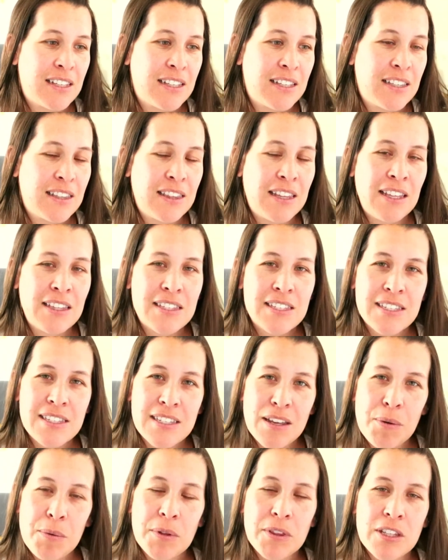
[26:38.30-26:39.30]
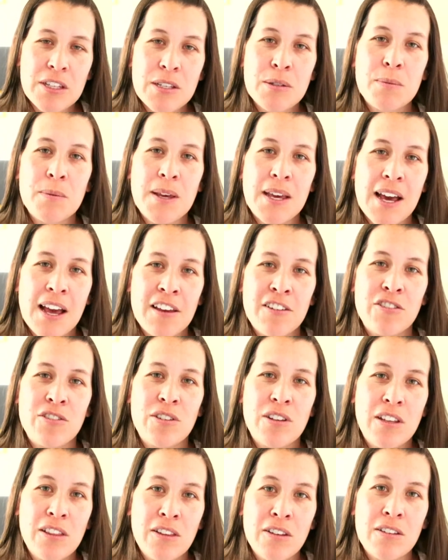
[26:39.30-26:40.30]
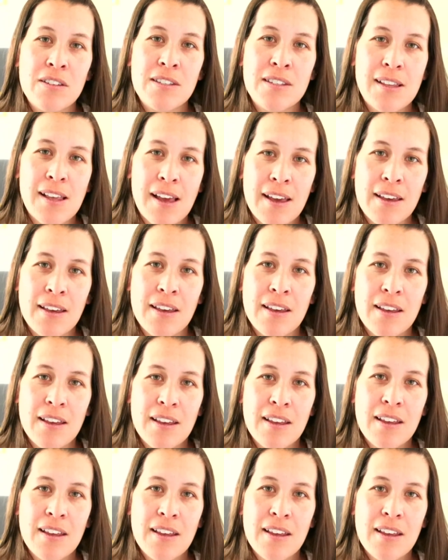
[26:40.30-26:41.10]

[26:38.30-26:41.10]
let's see what this week actually looks like,